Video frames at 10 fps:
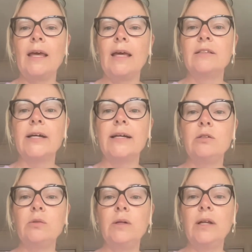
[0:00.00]
So as
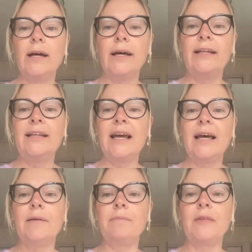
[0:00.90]
you align
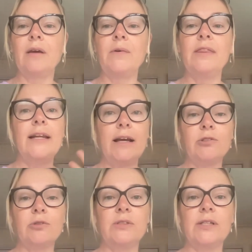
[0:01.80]
with the
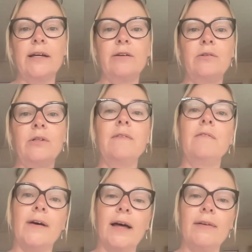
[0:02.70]
natural cycle of the
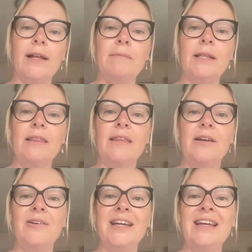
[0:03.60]
5-element
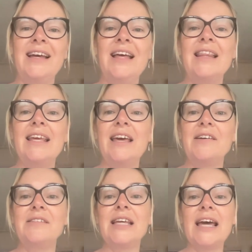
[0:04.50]
theory, the
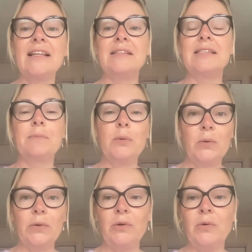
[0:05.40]
AO scan can
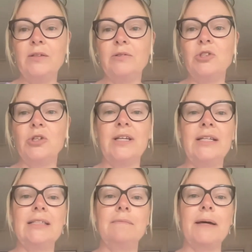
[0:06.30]
support you in your journey
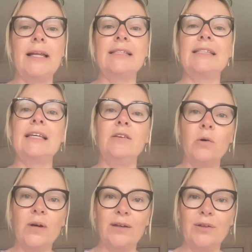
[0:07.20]
to balancing
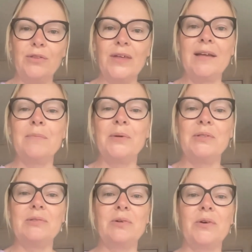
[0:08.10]
your health and
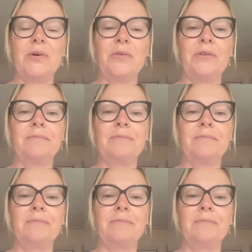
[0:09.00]
personal growth.